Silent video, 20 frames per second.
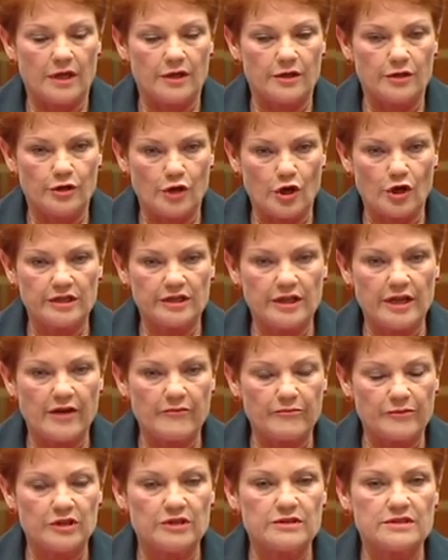
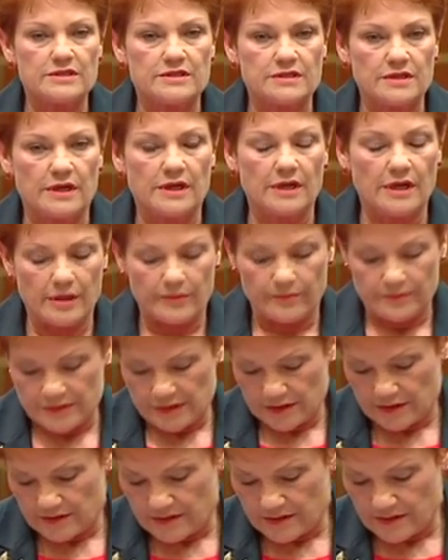non-government
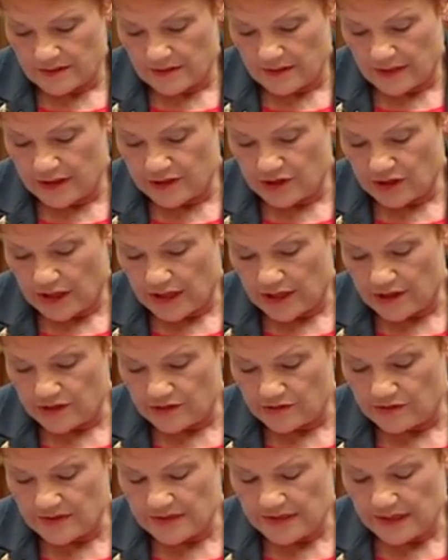
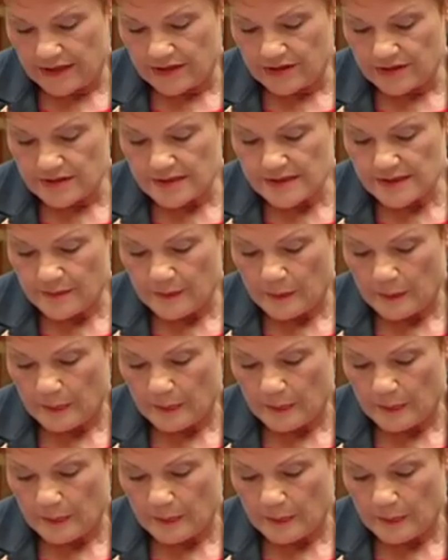educational centres.